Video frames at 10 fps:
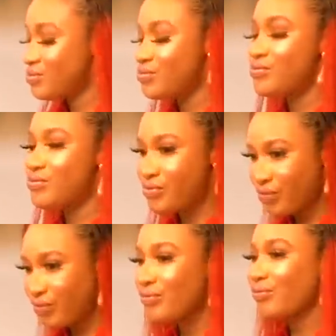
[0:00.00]

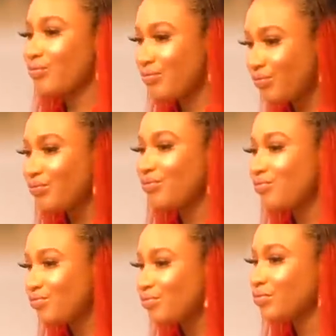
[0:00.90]

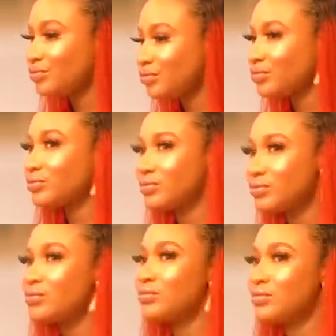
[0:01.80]

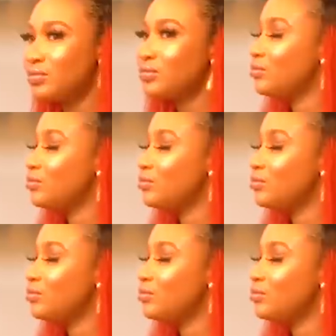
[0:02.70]
No words are spoken by the person on screen.